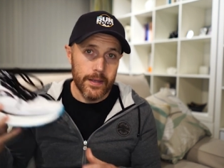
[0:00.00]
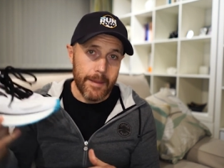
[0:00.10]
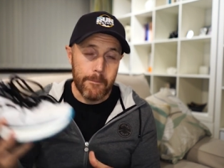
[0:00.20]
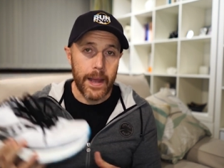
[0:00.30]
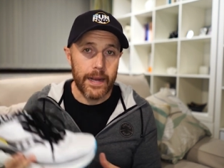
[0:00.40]

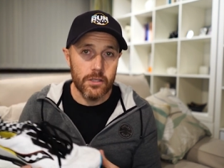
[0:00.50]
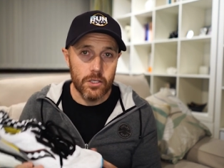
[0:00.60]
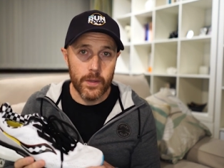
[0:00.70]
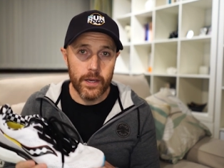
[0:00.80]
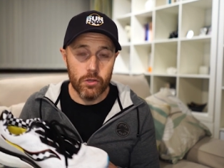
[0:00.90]
impact that
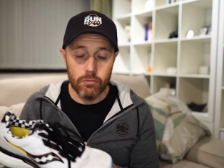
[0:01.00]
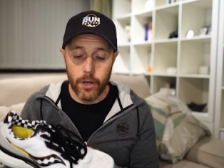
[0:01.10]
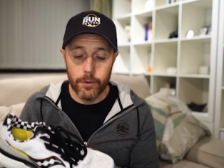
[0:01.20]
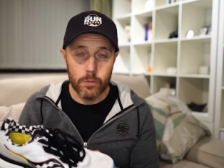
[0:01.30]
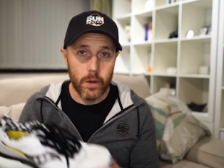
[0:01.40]
you hit on the
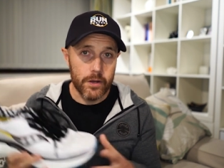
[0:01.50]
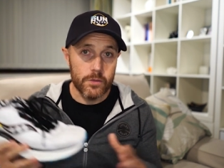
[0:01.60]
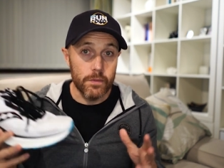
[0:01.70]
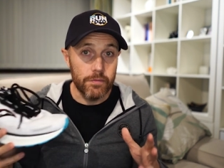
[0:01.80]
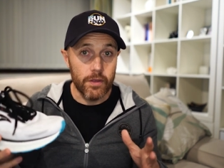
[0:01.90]
road
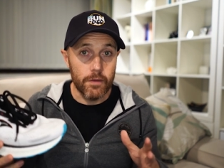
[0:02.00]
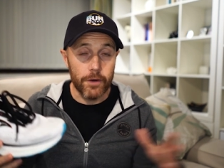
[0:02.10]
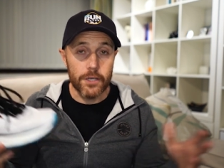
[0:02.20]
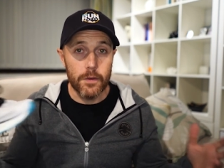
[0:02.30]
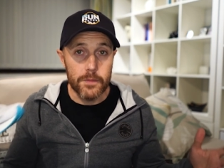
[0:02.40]
whereas with the
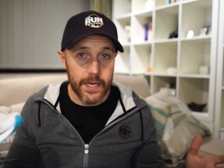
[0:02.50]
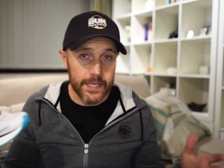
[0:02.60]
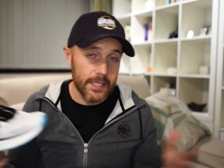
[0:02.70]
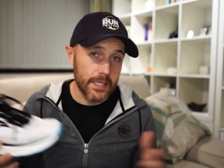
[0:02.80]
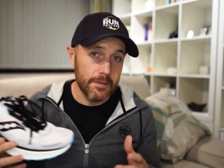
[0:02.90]
fresh Foam
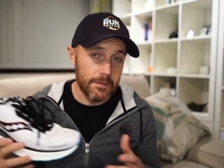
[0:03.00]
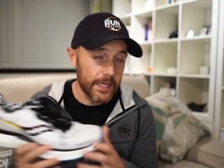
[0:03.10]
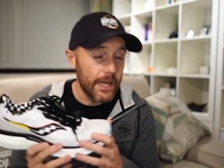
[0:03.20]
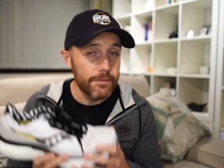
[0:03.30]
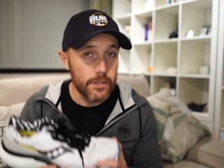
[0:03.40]
1080
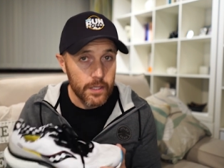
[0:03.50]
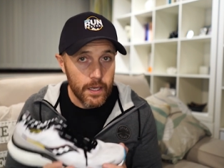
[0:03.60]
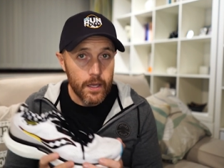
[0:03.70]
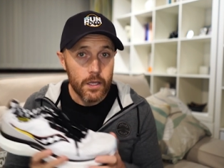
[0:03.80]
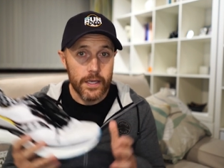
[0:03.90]
v11
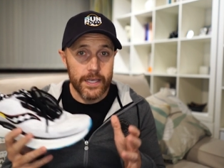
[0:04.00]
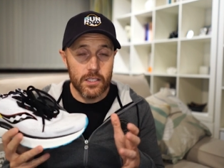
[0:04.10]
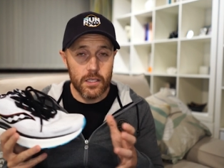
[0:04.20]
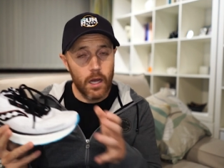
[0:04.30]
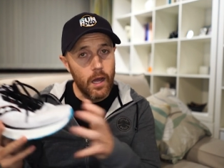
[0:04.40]

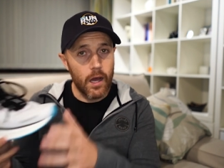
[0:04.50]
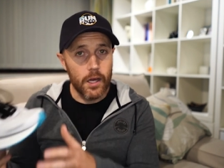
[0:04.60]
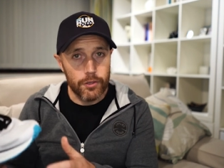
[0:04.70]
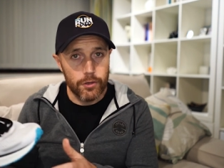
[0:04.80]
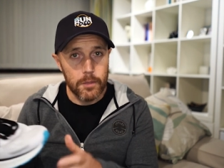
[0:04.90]
it's a lot
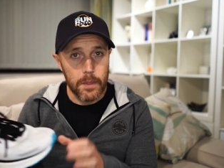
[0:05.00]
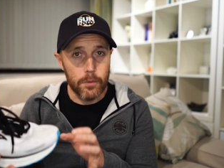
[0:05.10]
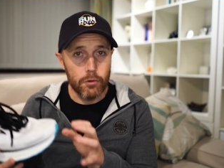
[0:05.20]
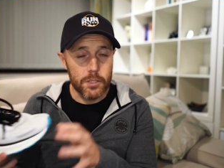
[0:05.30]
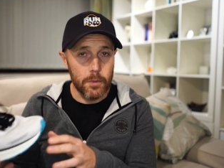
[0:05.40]
harder and a bit
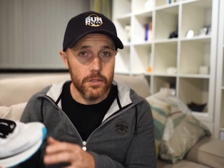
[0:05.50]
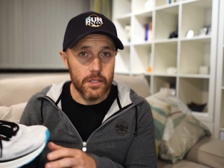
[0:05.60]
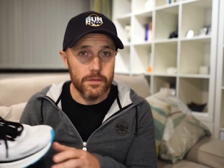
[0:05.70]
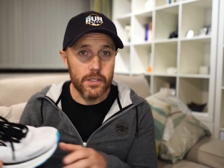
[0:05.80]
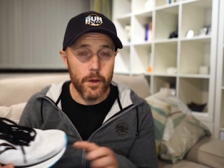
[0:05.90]
more
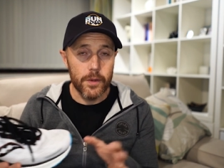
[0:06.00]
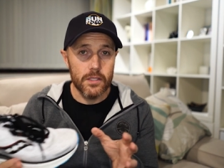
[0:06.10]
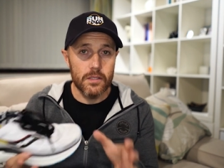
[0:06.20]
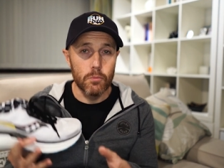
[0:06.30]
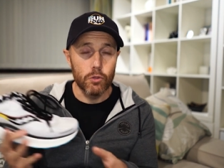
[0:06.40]
responsive so
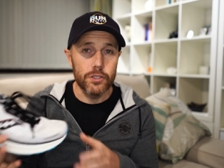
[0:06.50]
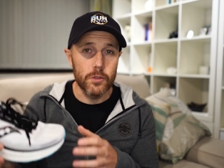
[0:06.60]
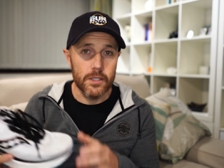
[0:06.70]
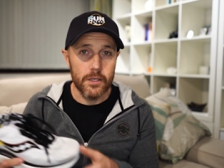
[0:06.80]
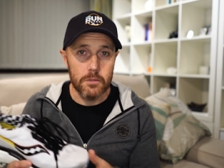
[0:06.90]
it's more
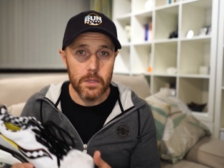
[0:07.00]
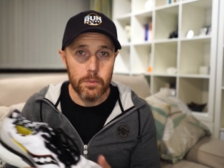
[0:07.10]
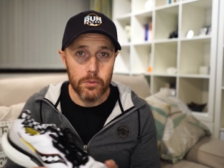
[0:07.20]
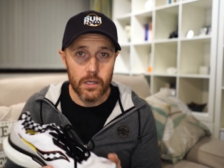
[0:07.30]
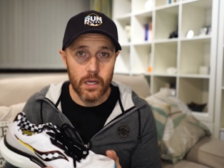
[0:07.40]
suited to those
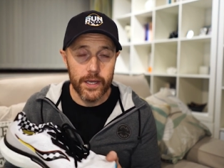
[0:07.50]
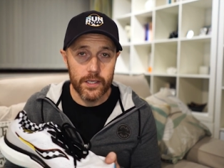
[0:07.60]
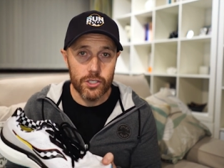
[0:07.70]
people that like a